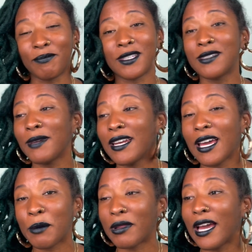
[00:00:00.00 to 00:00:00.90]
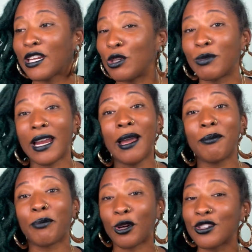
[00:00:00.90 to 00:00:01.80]
this may not apply to you, but
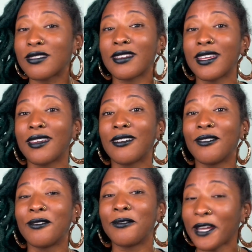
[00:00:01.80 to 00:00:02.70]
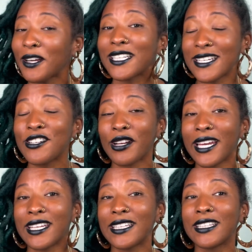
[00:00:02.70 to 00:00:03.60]
I'm personally very
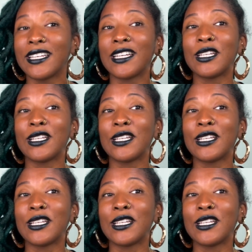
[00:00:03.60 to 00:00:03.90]
tender-headed.